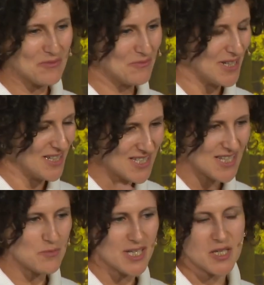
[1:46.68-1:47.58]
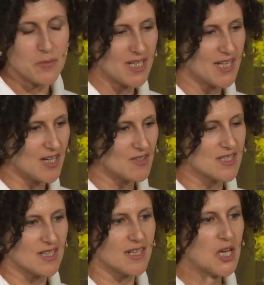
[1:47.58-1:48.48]
inside my company and
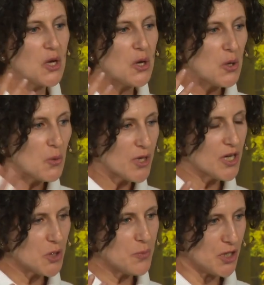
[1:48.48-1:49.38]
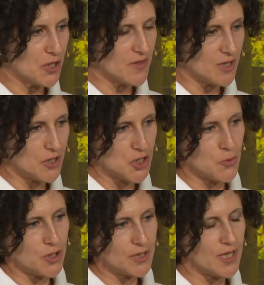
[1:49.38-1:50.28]
outside. We are part of the larger
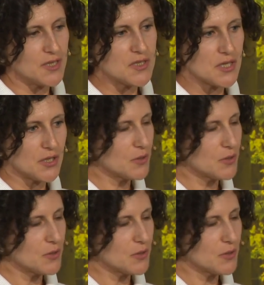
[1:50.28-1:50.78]
world. And so